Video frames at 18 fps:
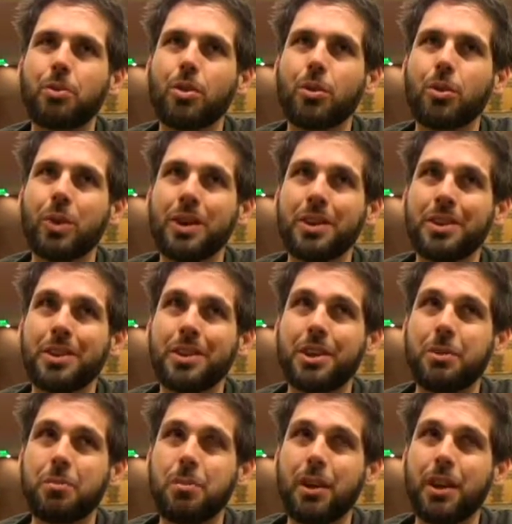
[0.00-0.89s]
one
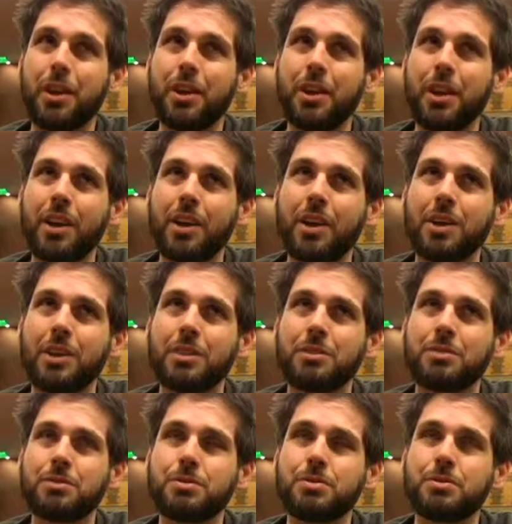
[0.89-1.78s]
commit
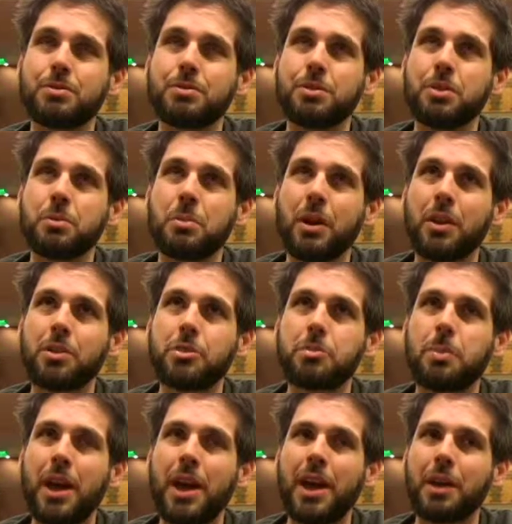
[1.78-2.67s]
a few months
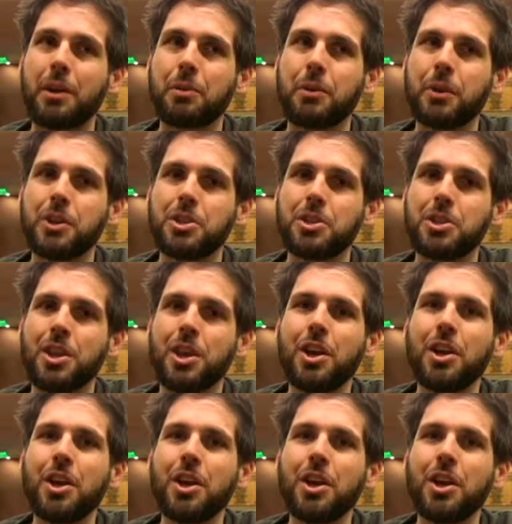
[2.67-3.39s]
back, which